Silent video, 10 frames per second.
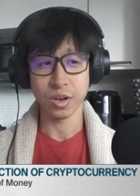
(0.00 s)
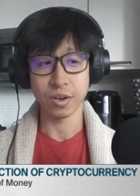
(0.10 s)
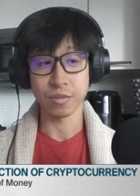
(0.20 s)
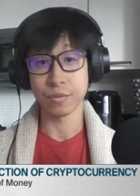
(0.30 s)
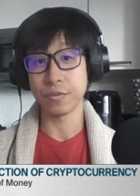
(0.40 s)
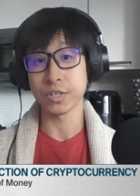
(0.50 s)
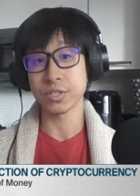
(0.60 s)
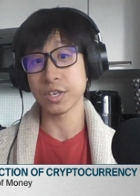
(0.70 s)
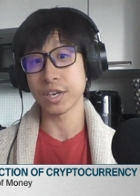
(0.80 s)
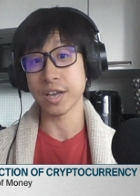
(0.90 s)
uh, the
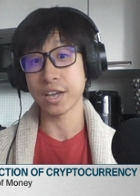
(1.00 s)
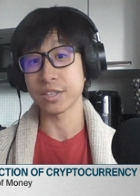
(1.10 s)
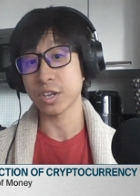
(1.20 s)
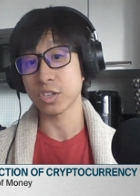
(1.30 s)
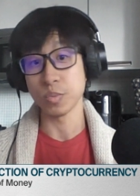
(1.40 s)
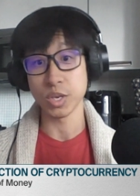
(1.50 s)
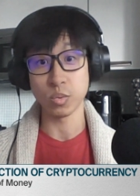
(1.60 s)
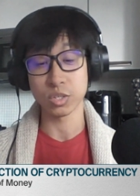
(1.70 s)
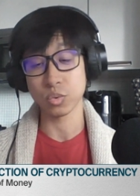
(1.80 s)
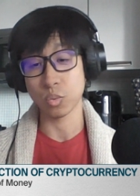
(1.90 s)
first thing a guy said to me was,